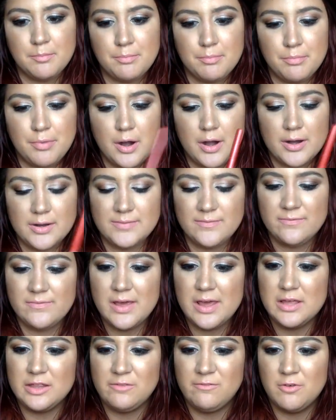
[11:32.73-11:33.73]
brought a
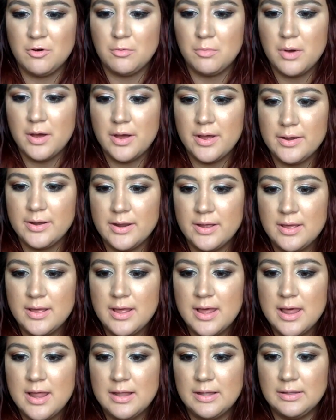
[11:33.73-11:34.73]
faithful one,
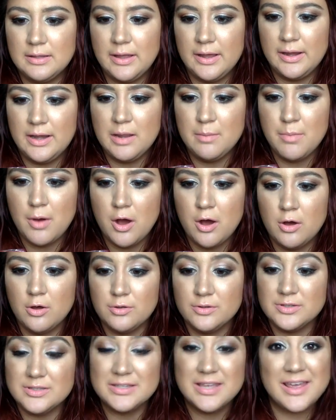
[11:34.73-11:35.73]
Lady
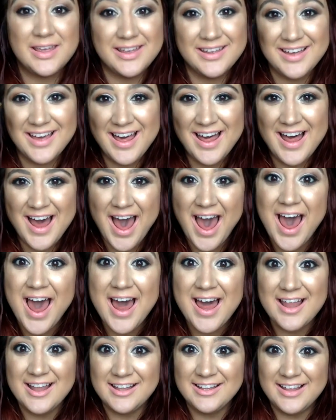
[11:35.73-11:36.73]
Balls.
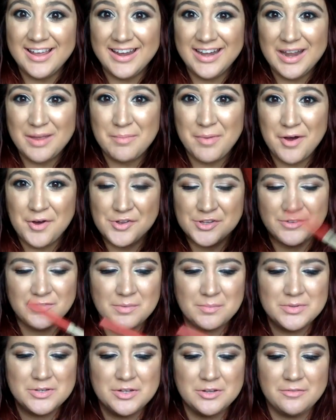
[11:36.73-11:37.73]
Lady Balls
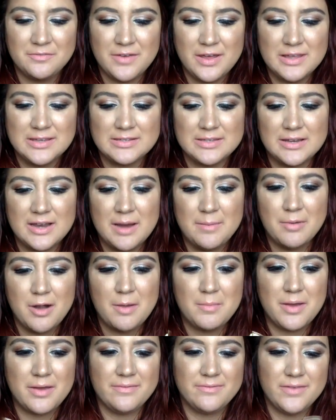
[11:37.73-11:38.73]
from Too Faced, and I brought
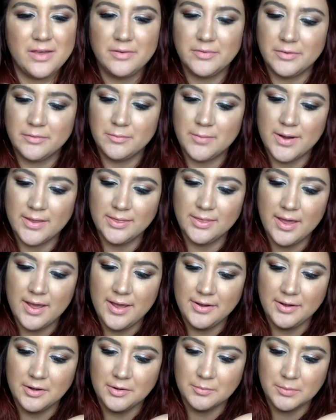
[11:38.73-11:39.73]
my favorite red
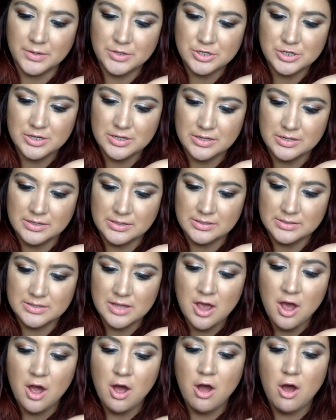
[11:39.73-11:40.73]
liner, which is
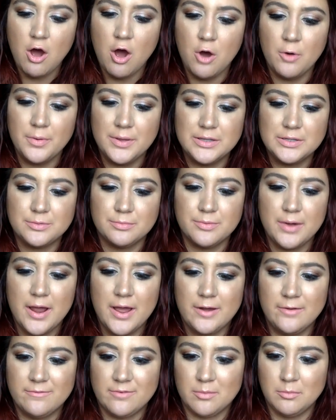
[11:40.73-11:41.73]
Always
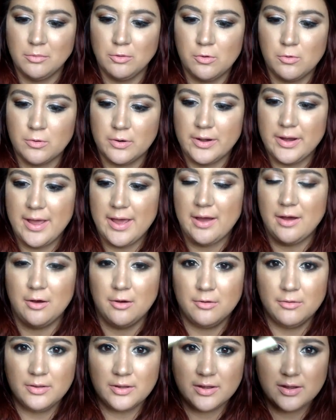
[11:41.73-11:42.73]
Red from
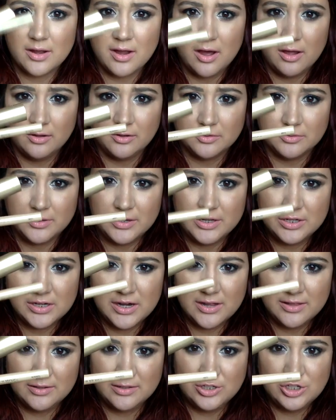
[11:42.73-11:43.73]
L'Oreal Color Riche.
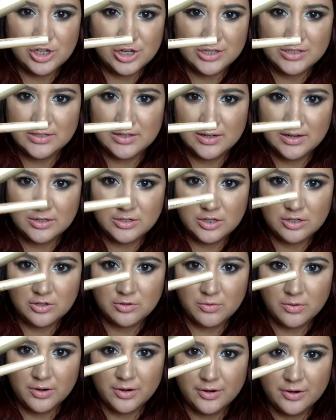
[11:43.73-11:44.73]
I just did a
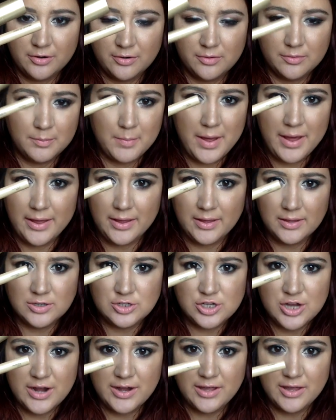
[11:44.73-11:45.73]
tutorial, my
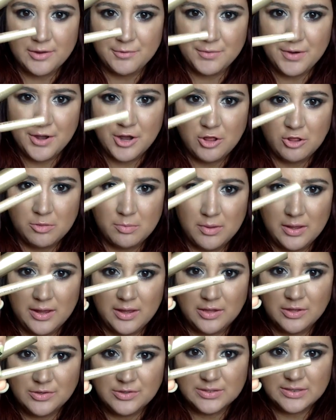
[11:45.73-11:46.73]
chatty get ready with me, I
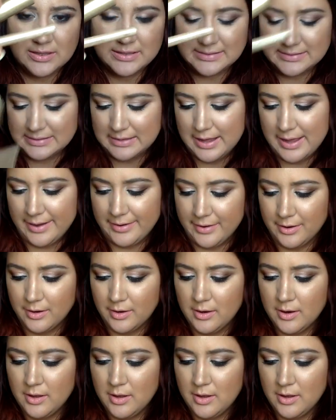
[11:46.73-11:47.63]
used this liner.